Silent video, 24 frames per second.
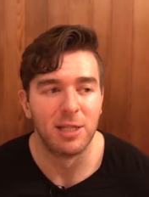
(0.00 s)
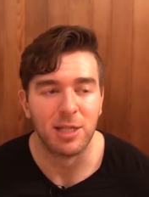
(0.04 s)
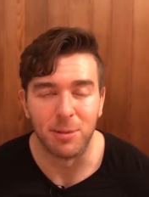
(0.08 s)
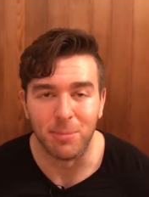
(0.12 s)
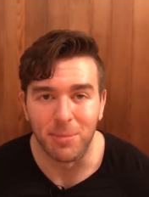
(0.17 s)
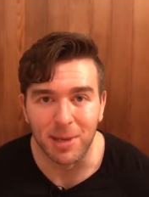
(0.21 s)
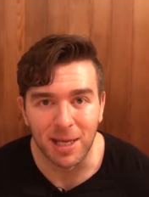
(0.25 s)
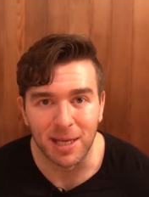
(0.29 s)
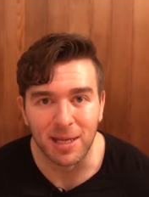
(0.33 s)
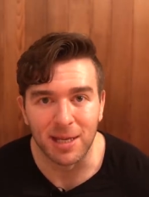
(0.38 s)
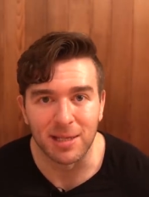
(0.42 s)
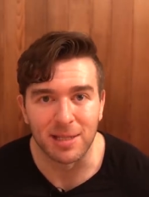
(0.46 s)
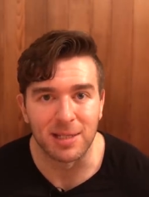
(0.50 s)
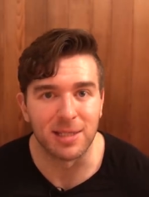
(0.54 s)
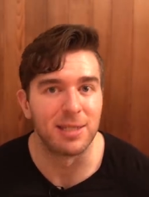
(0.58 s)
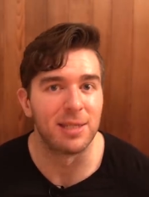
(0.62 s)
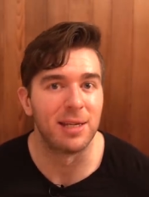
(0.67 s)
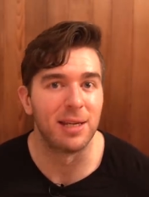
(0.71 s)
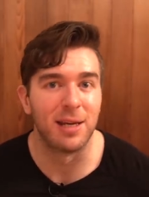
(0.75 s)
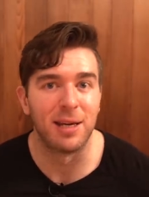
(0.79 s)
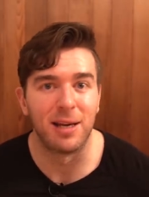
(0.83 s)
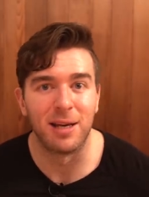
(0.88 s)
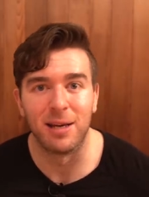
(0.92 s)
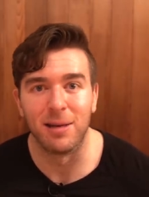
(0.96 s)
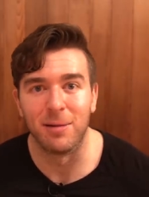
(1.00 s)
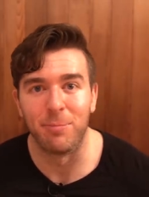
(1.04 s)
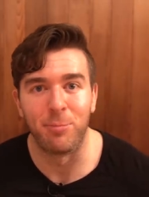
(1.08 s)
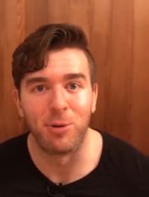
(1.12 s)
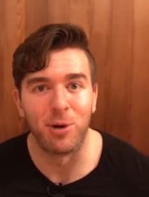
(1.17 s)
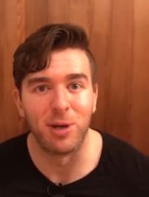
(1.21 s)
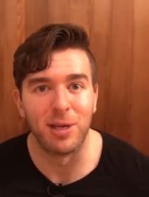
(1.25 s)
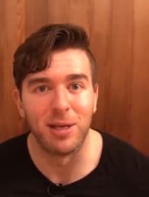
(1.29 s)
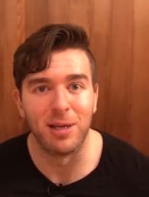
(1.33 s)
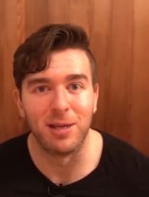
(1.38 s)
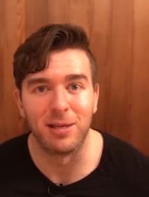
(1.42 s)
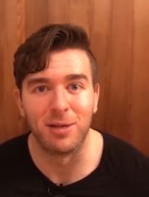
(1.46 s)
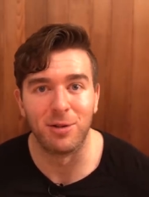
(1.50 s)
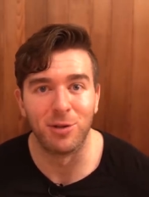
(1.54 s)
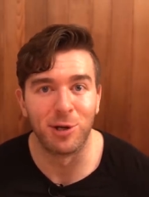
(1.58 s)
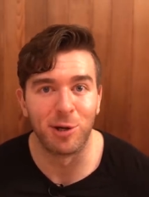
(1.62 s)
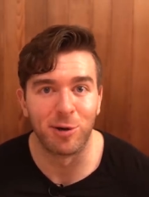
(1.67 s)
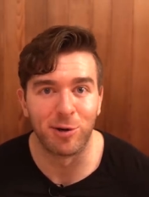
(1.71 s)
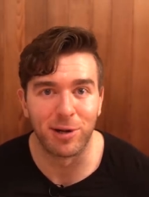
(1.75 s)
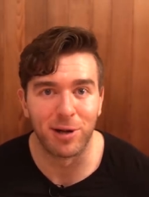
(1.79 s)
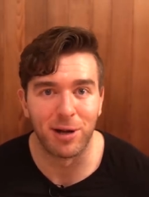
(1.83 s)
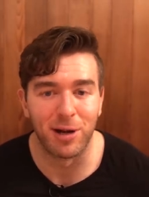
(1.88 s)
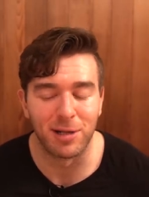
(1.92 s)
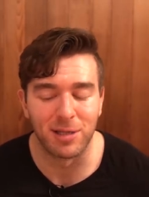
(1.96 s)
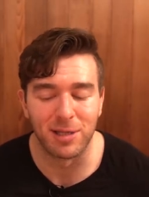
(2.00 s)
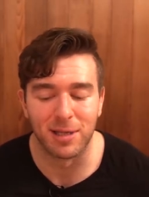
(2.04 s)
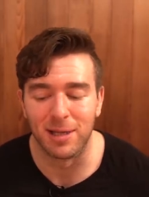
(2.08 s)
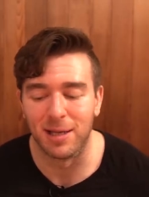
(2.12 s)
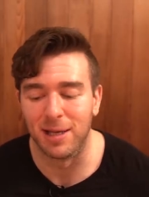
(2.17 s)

to me, it's uh, pretty clear cut.